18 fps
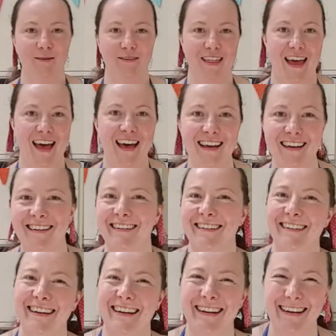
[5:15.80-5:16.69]
over
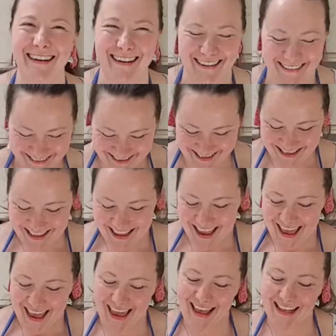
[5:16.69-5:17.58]
there,
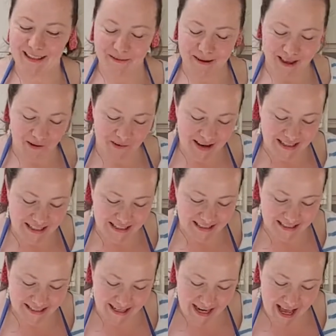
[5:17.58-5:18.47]
is we're going to
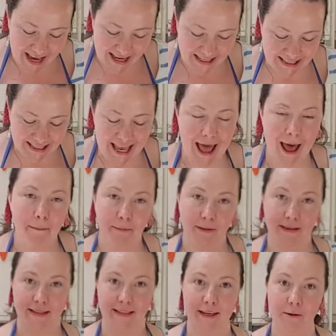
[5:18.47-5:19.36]
slice the apple.